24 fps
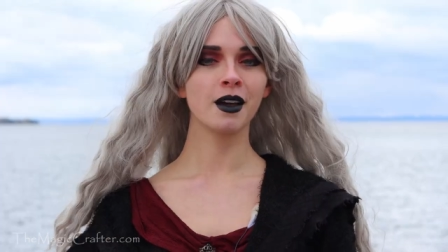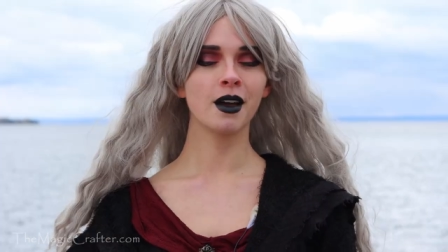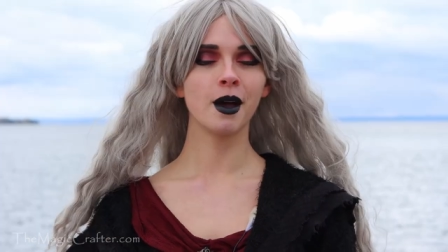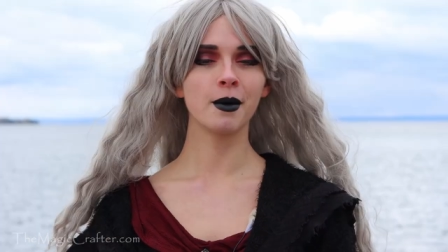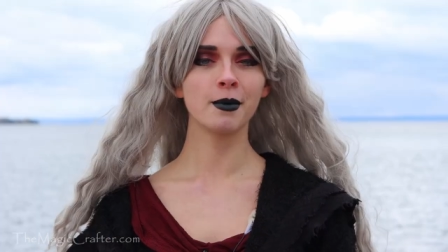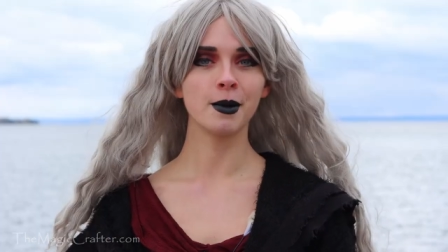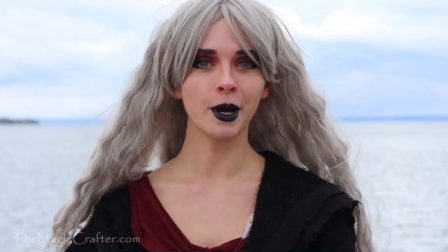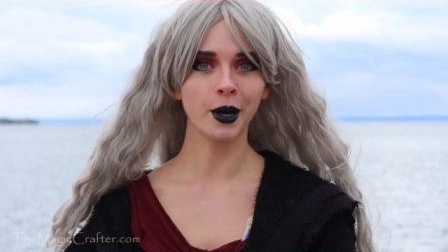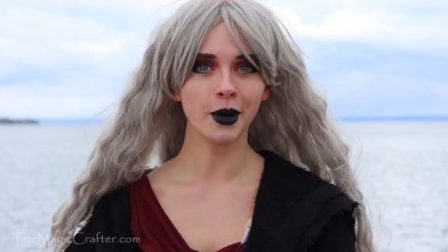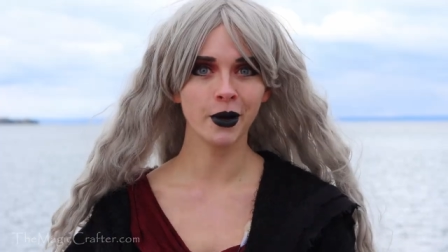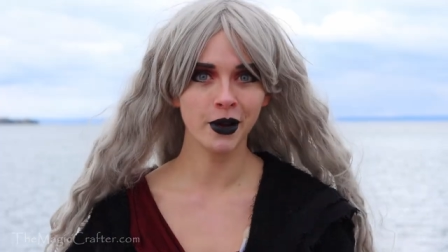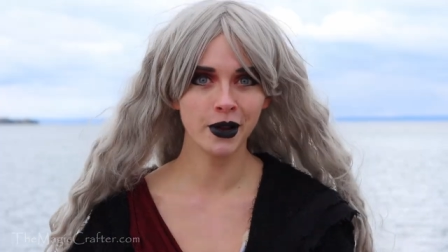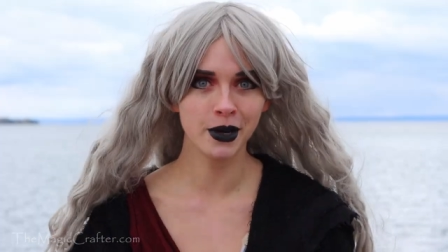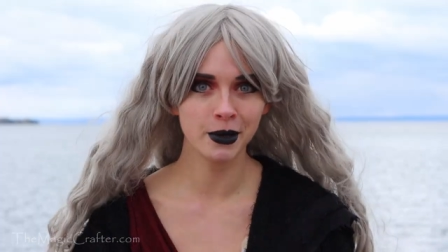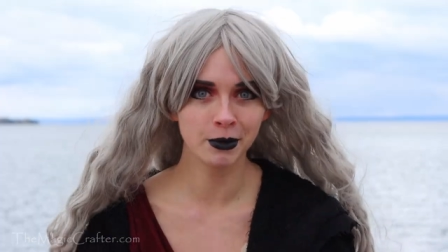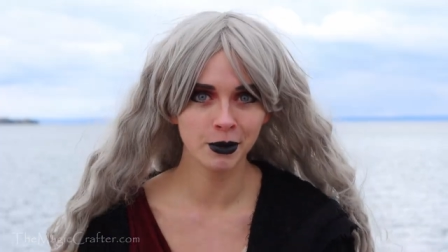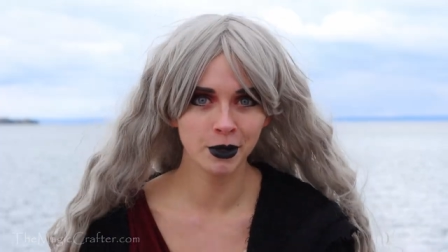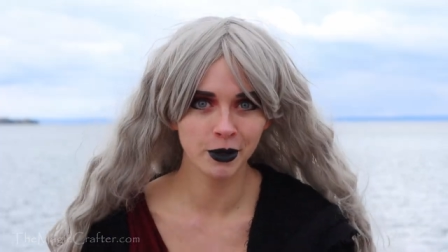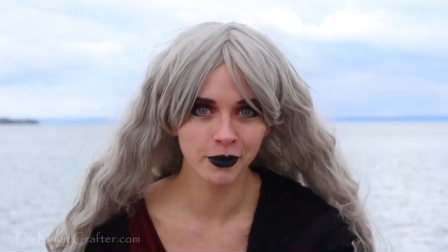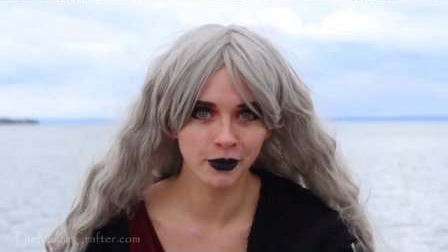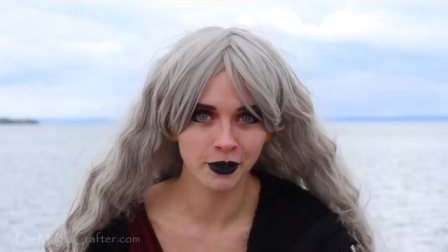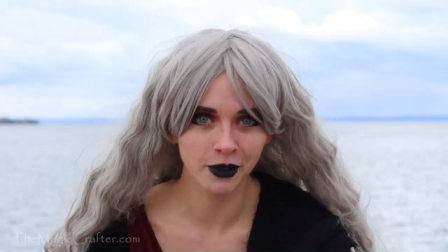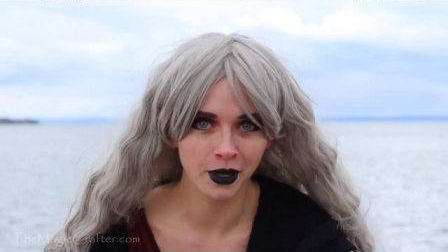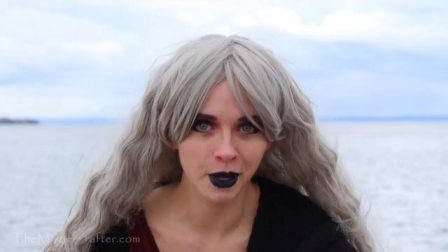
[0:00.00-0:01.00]
I'm not going to
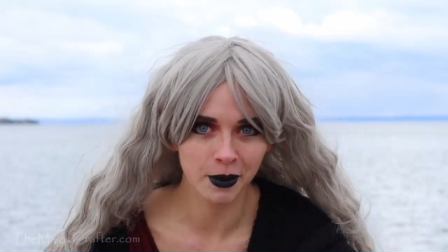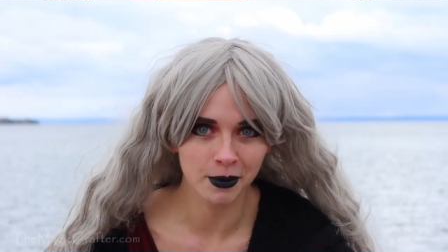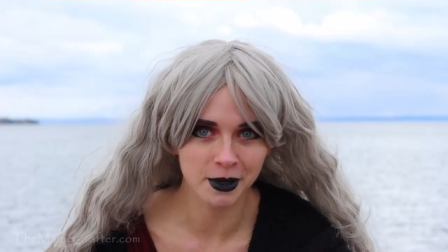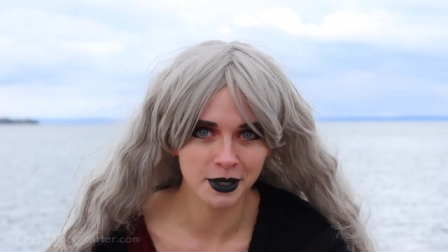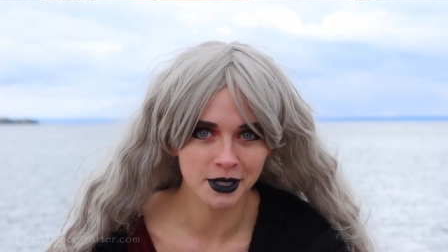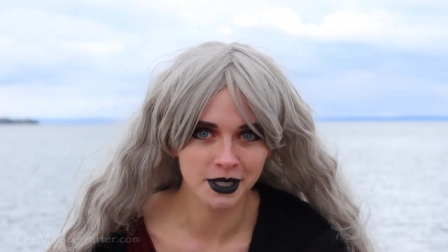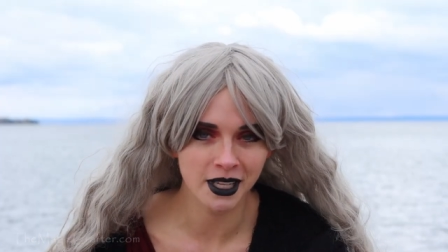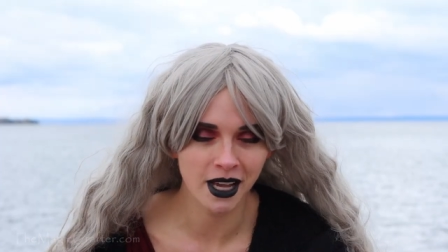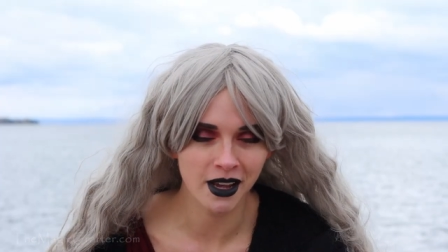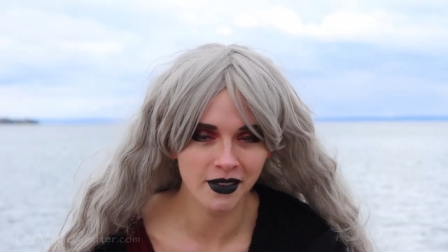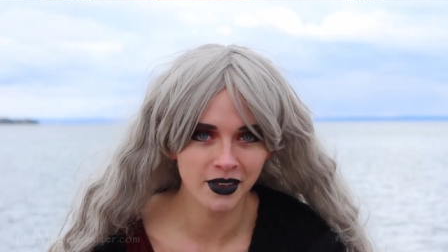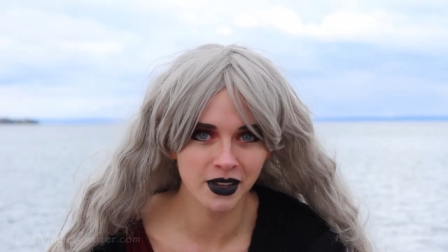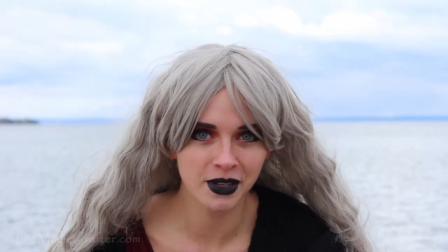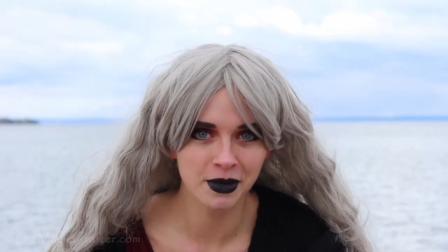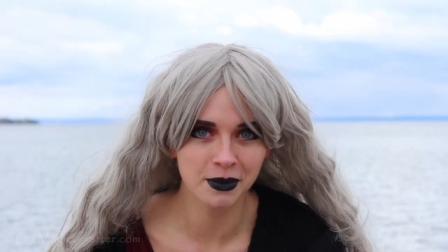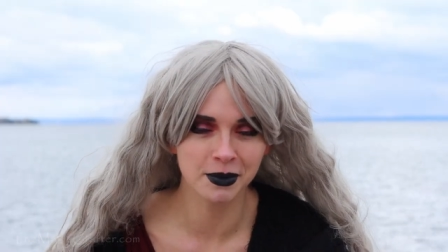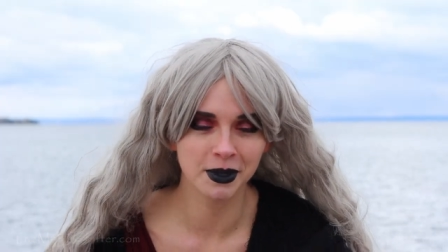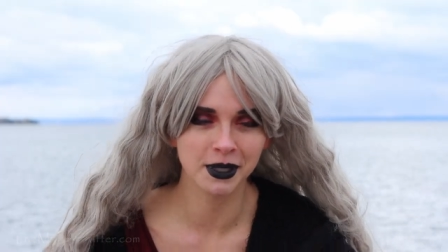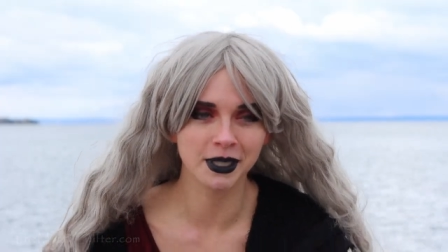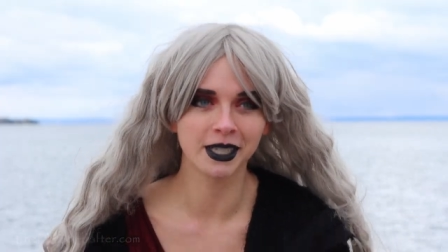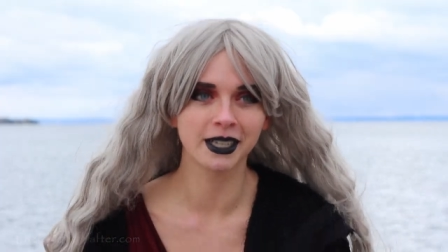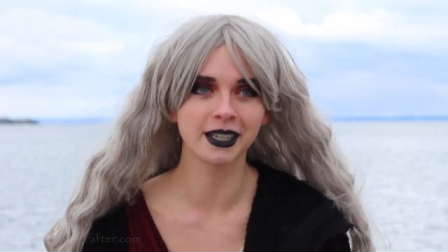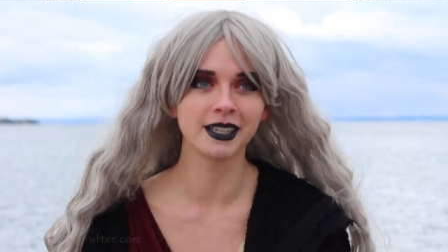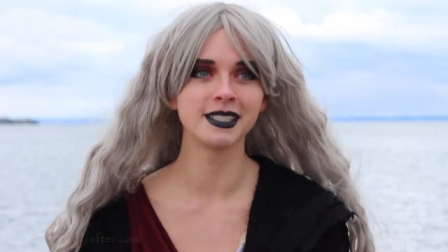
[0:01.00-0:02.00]
move for number seven
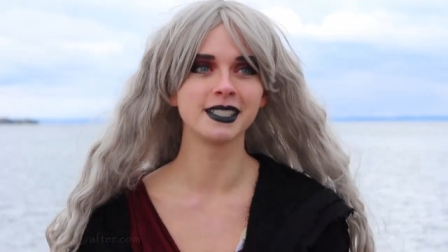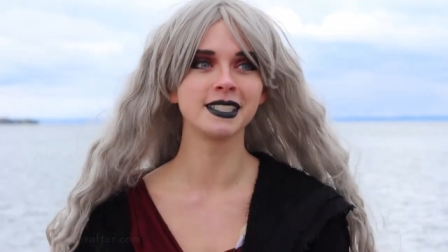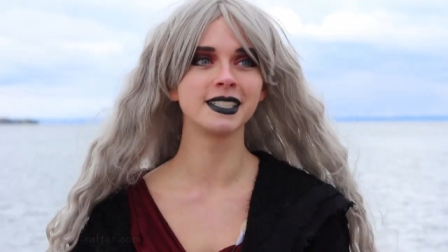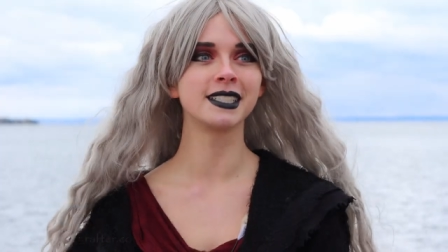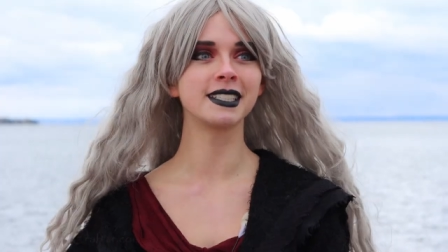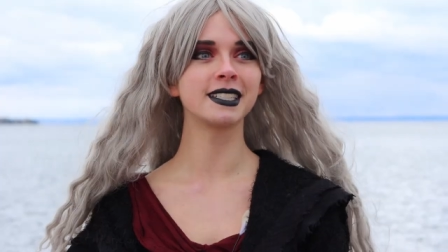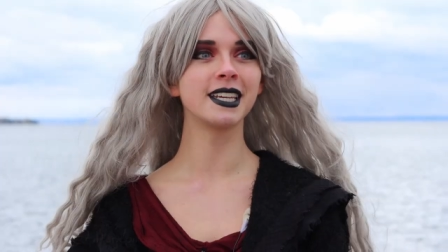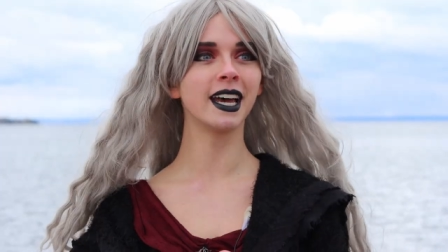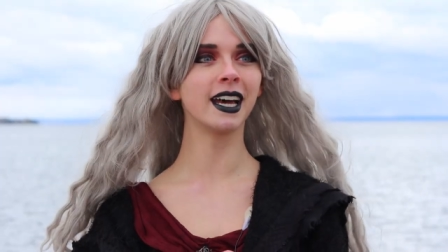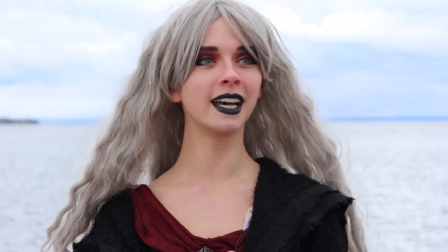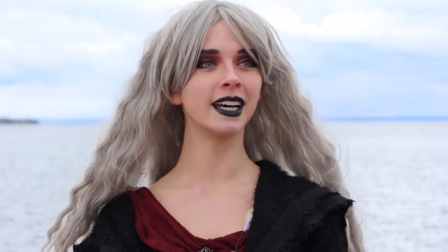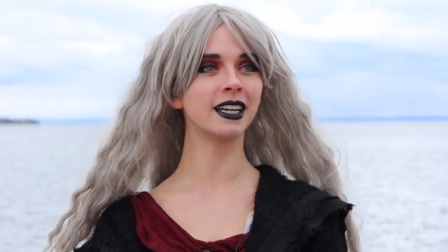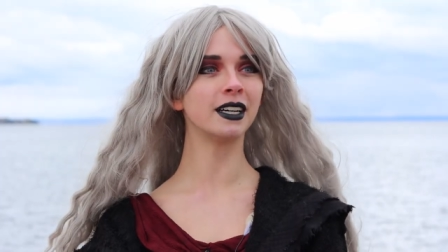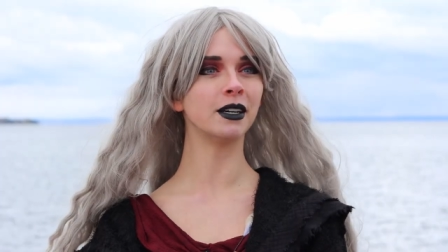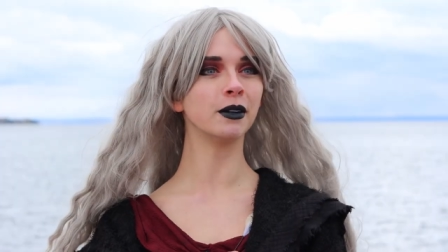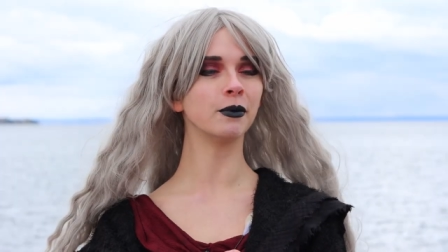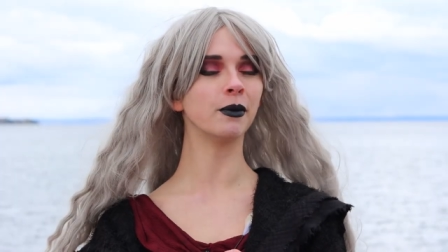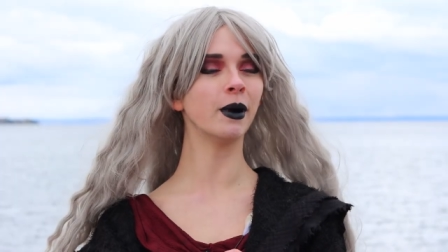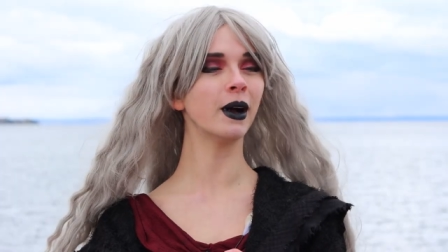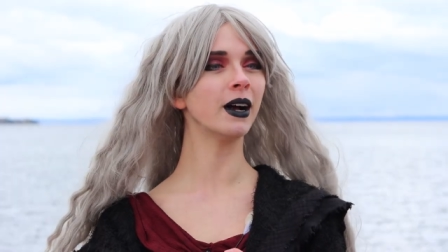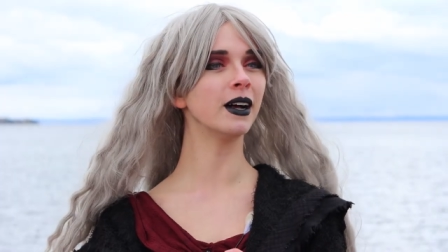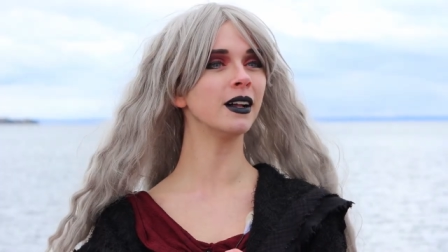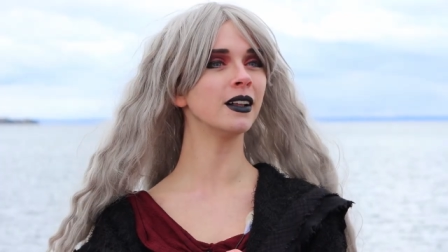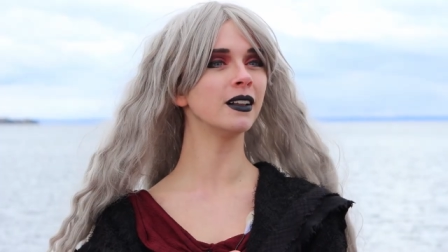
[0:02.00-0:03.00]
because,
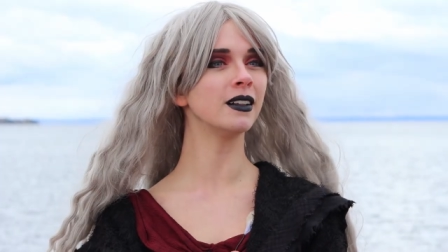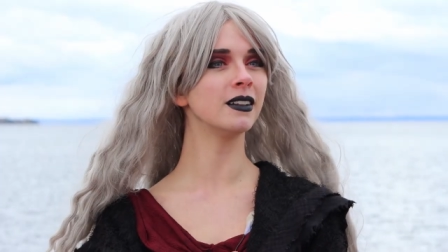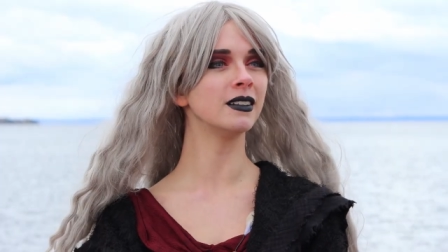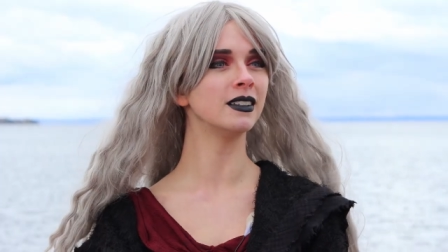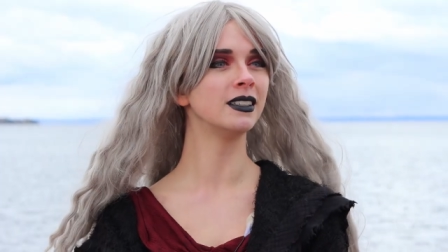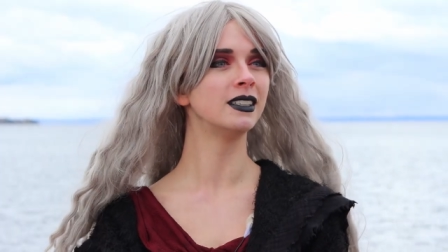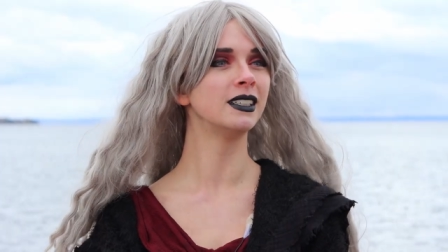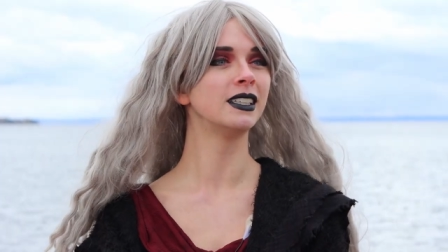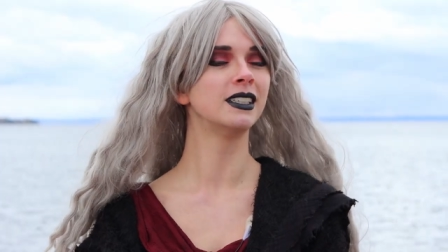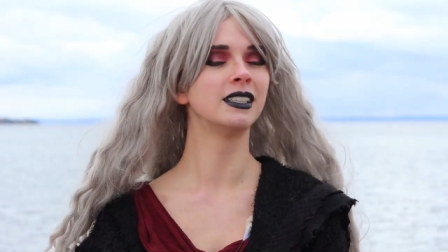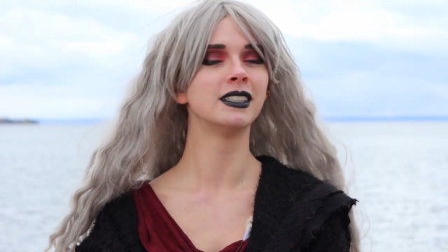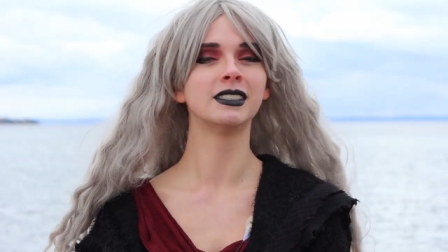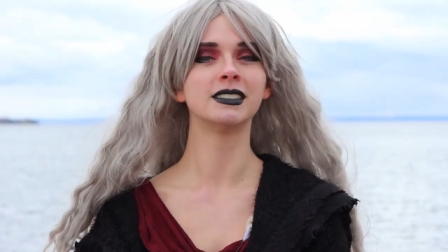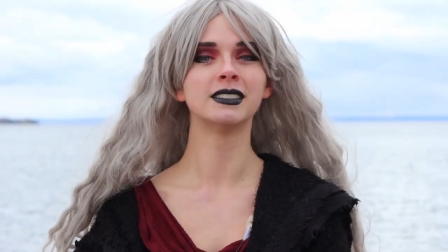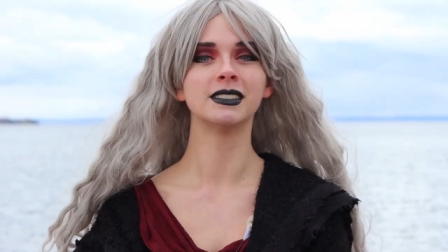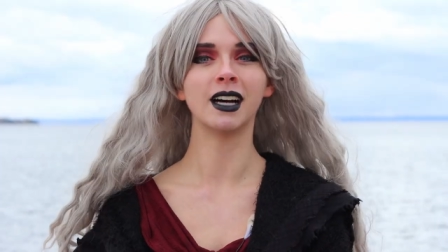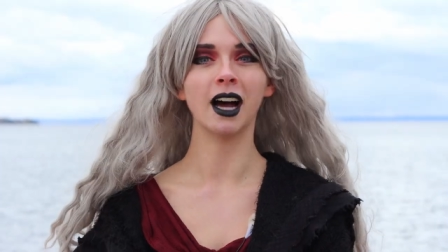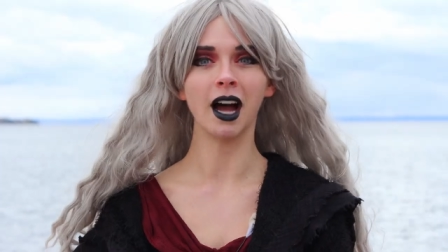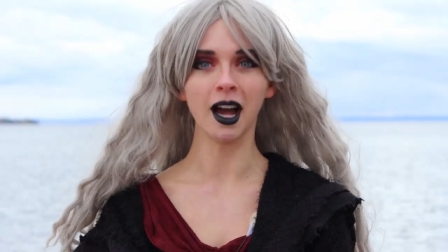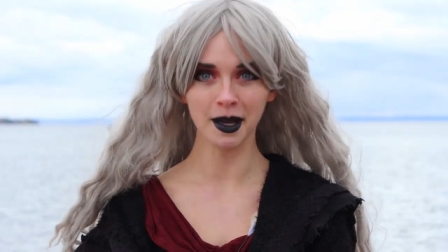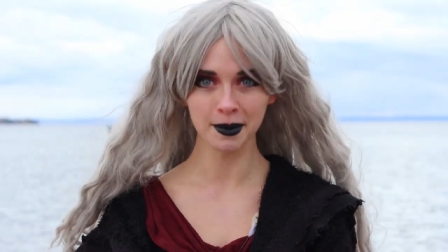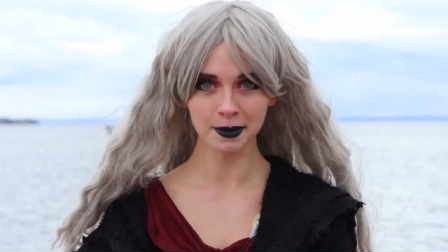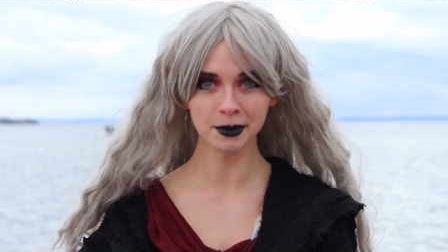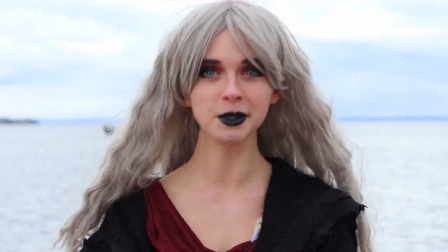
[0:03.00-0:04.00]
well,
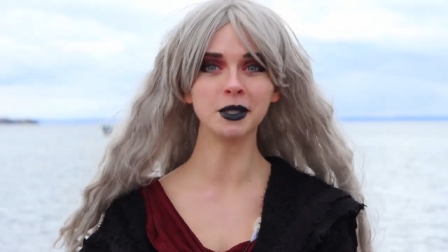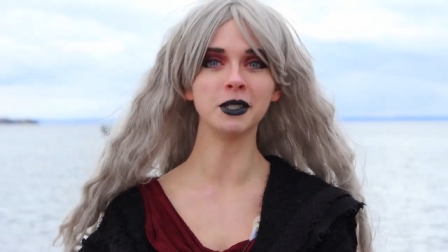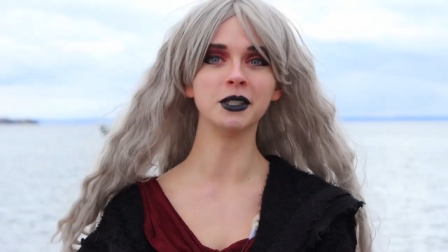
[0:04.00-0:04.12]
I'm